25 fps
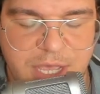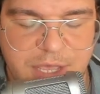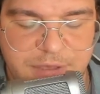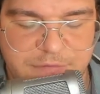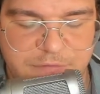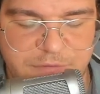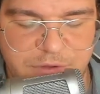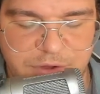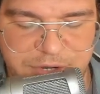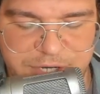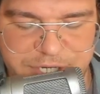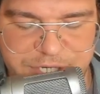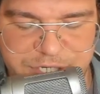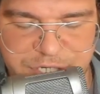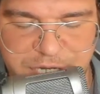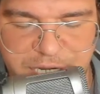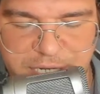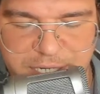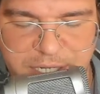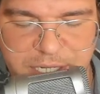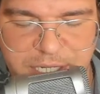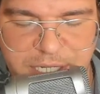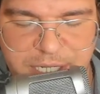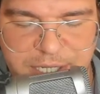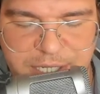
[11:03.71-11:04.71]
very
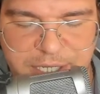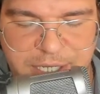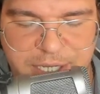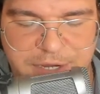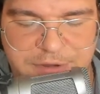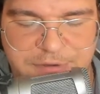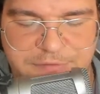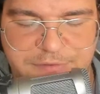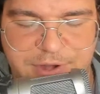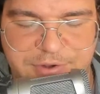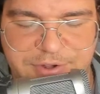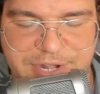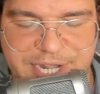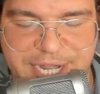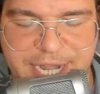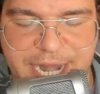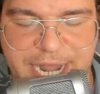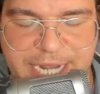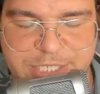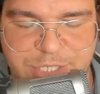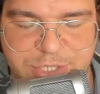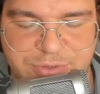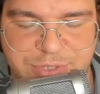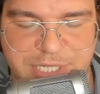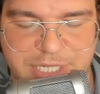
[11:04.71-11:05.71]
gently and very
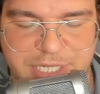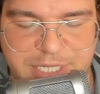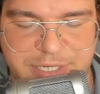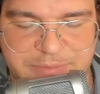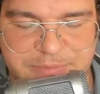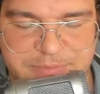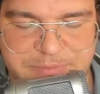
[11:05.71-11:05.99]
naturally.